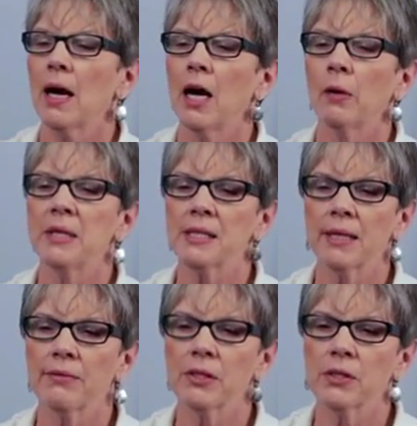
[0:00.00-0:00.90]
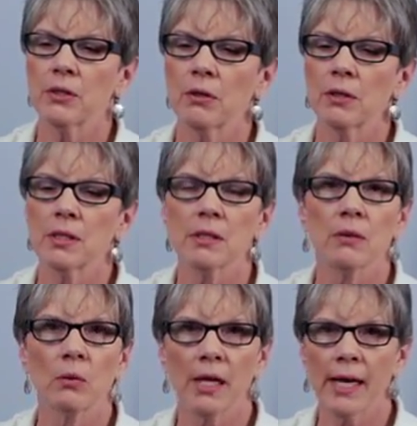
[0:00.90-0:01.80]
I always give the students
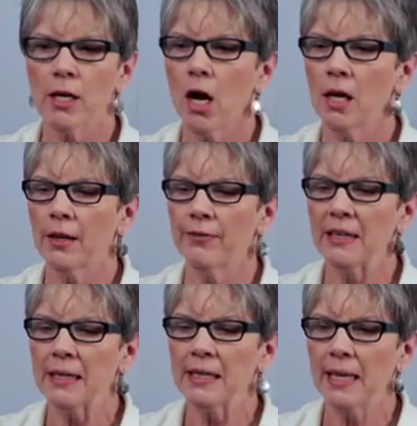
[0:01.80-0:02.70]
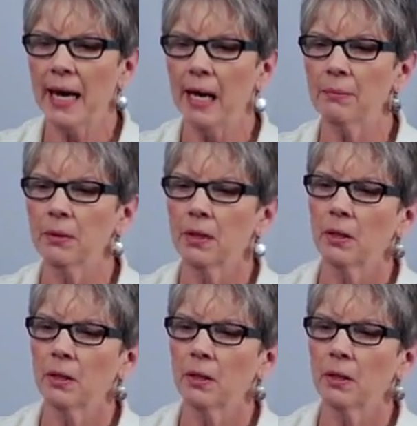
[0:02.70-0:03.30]
what I call a thinking cap,